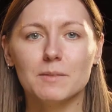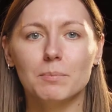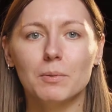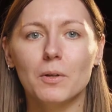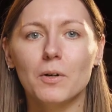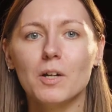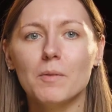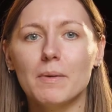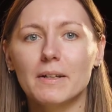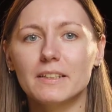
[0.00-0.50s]

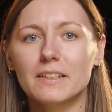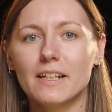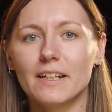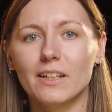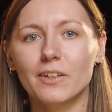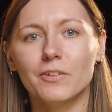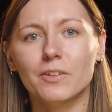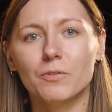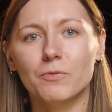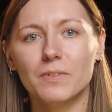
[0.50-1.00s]
Explore by
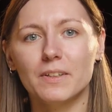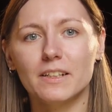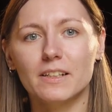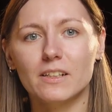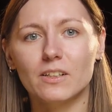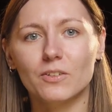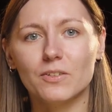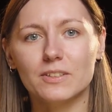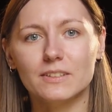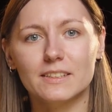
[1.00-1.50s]
dragging your
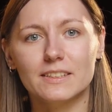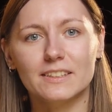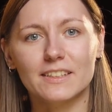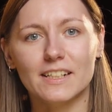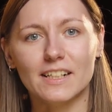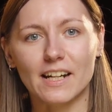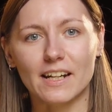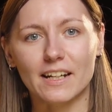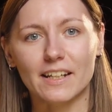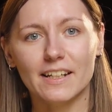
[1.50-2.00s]
finger across the
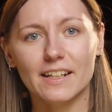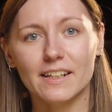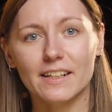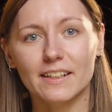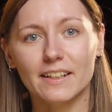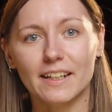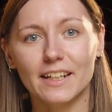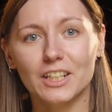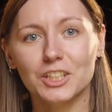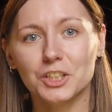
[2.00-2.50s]
screen and
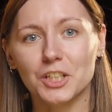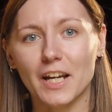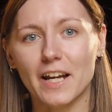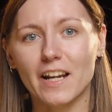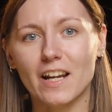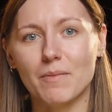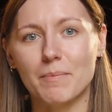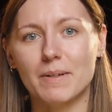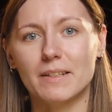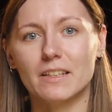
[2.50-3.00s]
hearing each
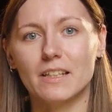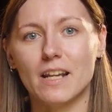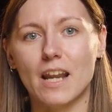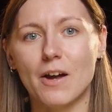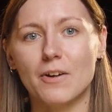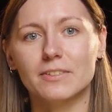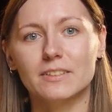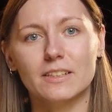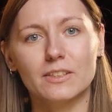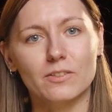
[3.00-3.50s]
element
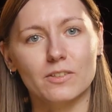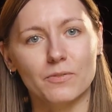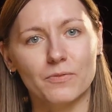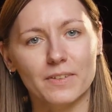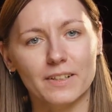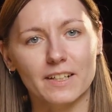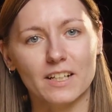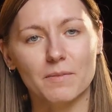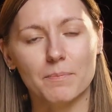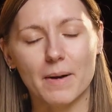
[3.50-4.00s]
announced as your
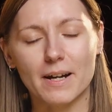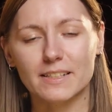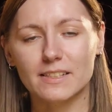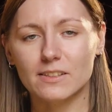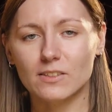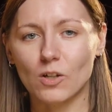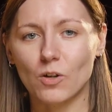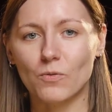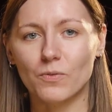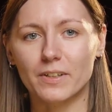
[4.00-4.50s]
finger
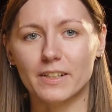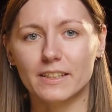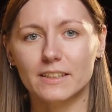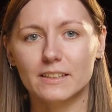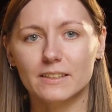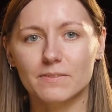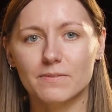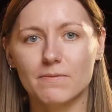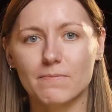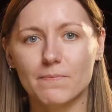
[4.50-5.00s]
passes over
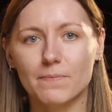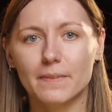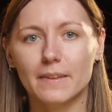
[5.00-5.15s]
it.